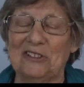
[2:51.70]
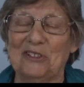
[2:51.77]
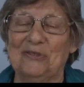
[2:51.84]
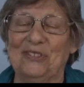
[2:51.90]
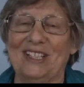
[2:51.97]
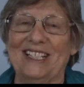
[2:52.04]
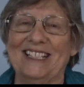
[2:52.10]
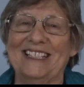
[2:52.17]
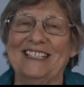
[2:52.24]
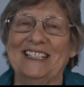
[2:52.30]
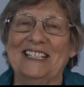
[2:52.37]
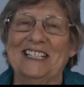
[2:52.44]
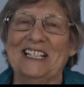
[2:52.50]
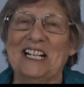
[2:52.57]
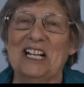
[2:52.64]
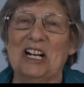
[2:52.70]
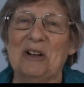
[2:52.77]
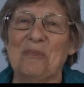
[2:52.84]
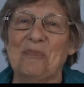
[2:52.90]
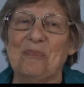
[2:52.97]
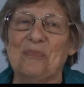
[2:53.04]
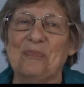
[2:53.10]
Philosophy,
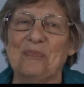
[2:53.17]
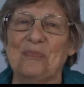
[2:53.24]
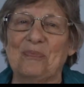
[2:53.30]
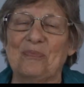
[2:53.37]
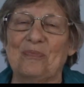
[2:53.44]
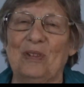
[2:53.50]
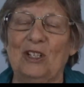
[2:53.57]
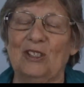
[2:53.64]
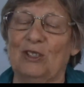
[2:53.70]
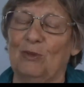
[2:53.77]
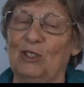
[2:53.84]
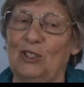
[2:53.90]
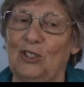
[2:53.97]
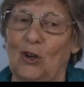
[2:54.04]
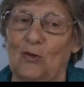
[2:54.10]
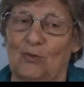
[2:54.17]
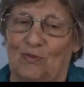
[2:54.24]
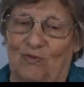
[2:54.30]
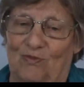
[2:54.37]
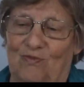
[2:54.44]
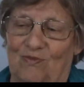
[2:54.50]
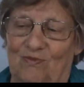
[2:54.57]
because it was so
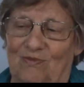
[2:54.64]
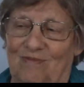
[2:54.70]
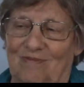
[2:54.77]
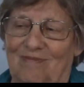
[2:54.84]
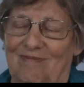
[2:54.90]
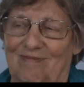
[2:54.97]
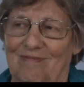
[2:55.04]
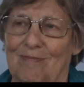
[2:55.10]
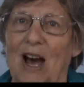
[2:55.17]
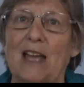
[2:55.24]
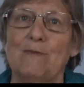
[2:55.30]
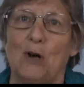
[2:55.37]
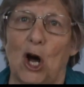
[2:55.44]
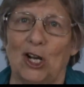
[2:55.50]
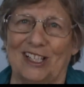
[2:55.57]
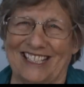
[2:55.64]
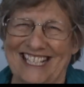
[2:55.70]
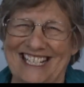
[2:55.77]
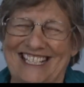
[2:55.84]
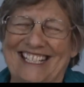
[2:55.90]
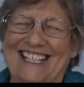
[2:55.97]
mind-boggling.